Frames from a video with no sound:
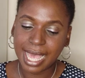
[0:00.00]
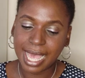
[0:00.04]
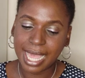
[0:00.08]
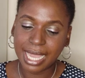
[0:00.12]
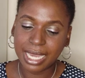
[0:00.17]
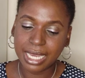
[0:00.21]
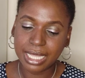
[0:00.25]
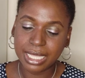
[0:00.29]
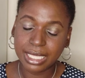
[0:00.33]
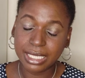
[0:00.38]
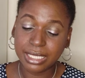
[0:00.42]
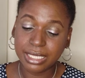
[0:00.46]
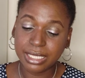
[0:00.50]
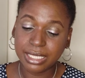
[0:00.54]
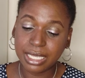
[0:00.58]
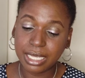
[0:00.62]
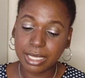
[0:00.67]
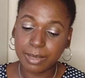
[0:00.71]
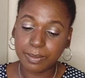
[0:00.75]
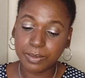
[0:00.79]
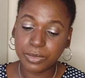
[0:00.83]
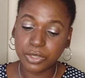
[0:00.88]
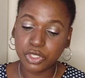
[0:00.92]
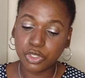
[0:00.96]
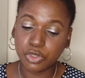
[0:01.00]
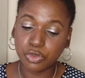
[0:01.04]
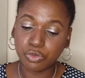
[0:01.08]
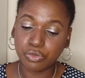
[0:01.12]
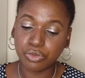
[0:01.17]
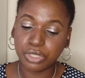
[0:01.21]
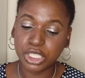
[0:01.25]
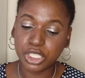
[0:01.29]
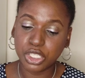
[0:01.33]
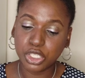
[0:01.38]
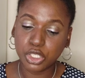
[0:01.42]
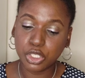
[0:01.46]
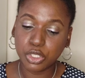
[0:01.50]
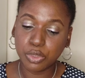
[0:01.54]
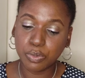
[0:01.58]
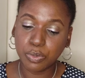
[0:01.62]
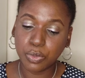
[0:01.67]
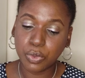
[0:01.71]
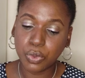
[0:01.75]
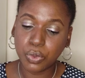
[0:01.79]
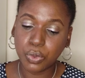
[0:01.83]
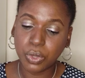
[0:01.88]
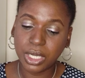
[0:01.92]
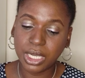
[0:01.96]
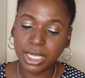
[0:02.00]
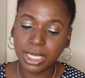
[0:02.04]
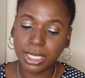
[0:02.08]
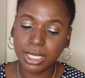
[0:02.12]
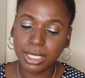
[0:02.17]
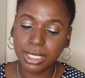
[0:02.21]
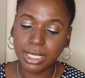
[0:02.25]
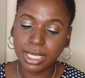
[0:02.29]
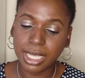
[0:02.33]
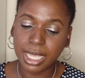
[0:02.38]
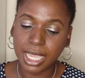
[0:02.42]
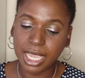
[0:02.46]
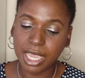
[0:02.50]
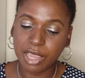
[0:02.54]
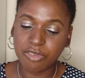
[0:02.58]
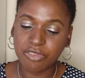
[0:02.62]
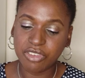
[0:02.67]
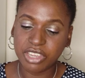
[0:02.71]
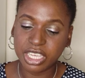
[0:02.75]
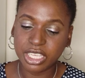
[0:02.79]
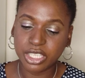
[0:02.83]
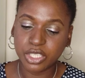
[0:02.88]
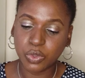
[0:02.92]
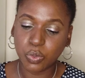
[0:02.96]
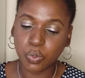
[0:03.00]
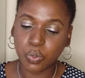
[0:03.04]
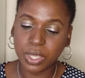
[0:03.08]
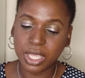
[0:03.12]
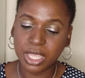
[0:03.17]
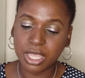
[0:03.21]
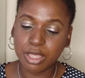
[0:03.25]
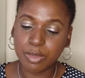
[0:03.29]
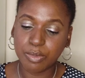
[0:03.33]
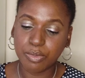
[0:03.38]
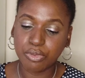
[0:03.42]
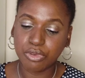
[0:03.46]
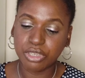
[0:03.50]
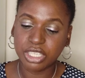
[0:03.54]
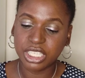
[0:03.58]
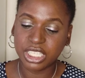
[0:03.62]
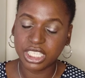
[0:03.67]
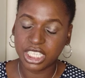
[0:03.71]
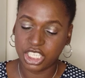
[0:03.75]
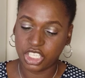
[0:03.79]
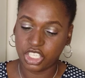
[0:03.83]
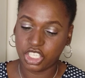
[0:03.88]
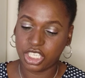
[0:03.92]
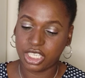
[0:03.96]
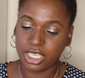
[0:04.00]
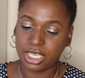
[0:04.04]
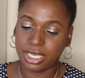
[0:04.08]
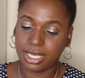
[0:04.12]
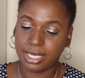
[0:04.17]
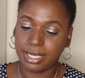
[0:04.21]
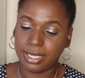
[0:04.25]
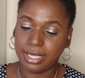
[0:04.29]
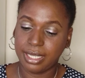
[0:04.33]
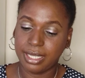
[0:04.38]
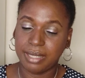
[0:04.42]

and the tip to reach smaller areas with precision.